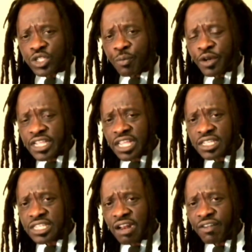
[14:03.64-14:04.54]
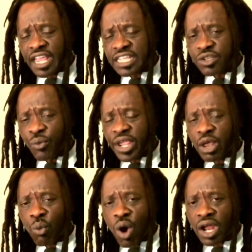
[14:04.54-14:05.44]
to protect yourself against the wicked
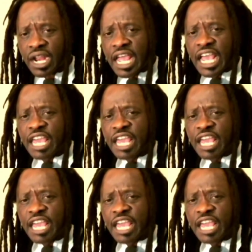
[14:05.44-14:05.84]
one,